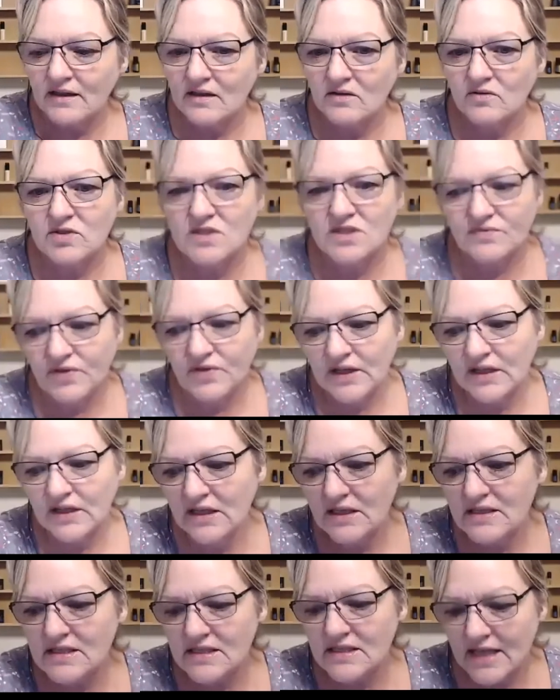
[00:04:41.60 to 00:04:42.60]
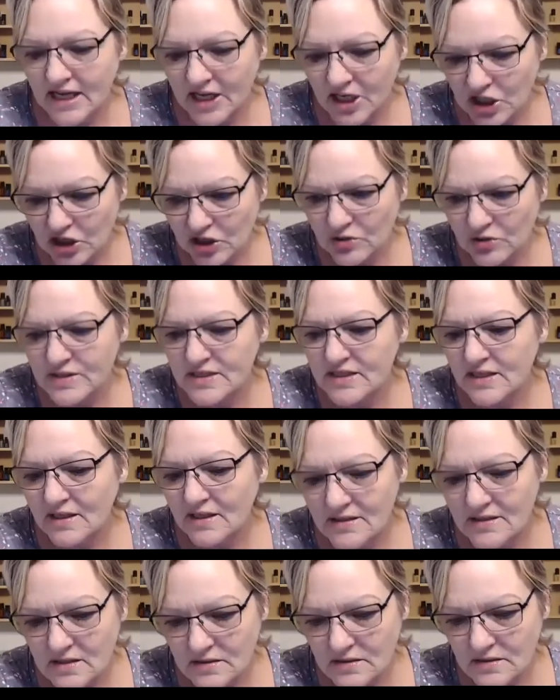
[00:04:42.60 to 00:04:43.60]
those feelings, they can use these.
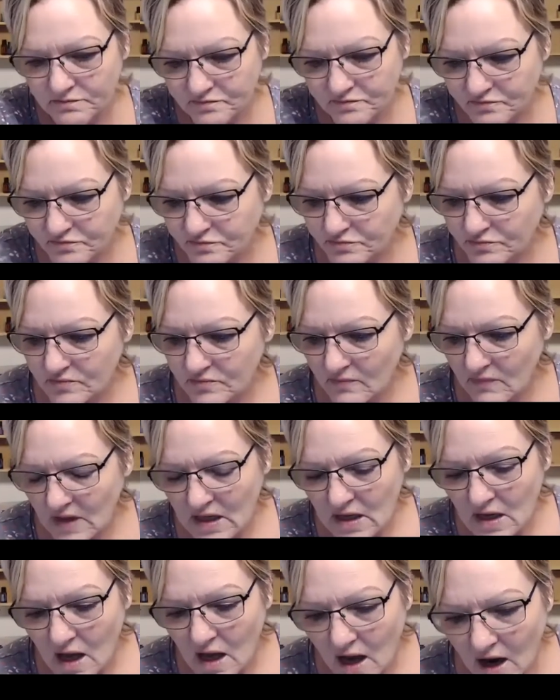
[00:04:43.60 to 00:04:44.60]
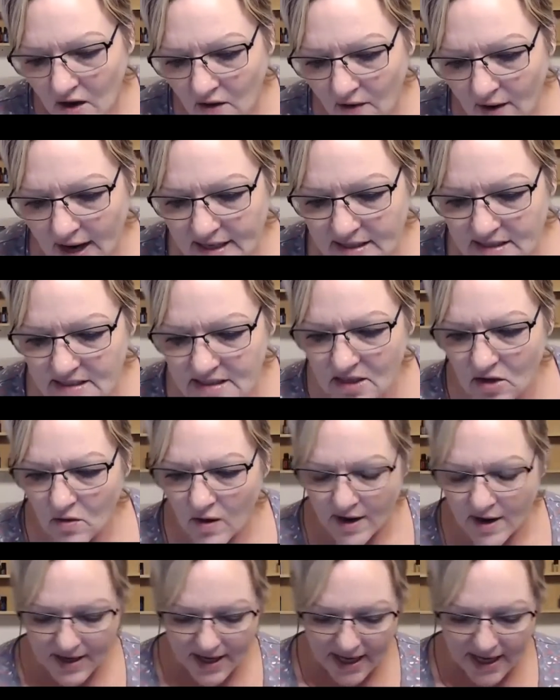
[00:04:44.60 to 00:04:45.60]
All right, so our
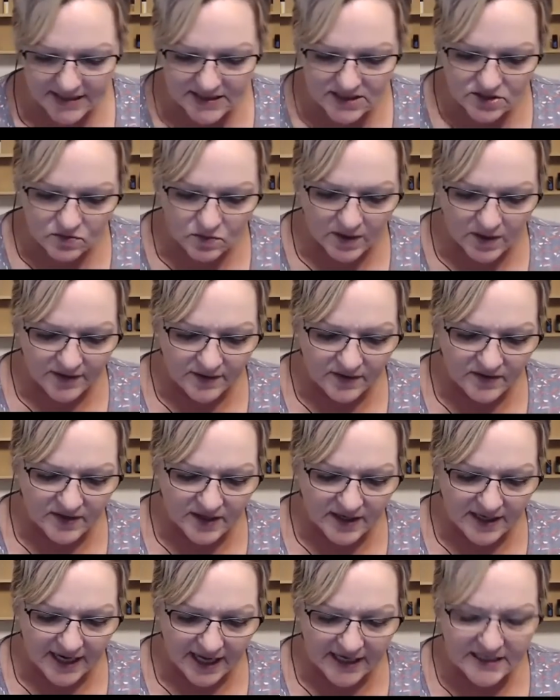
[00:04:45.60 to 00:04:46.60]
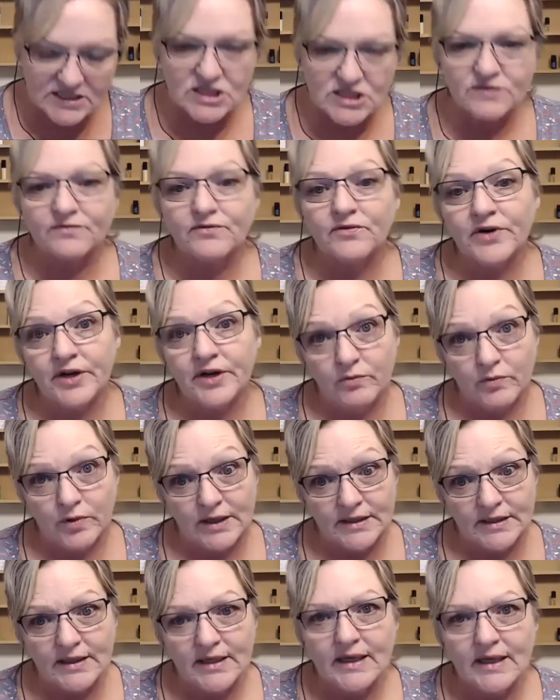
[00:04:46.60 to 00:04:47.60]
next one, the next free
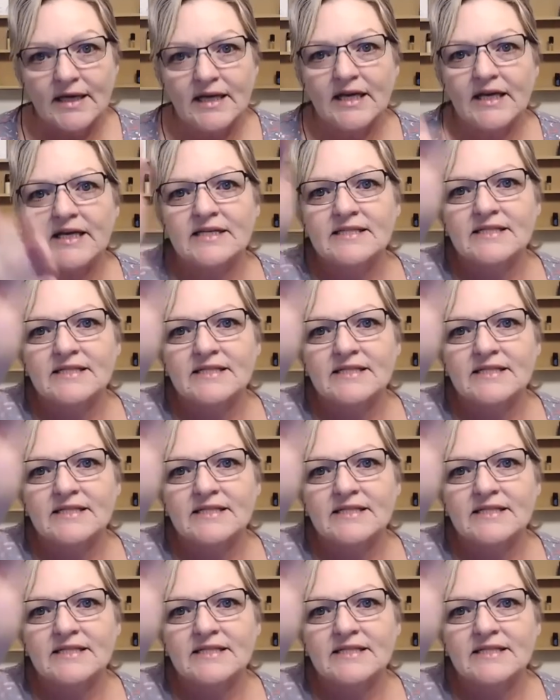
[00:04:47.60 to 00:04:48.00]
one is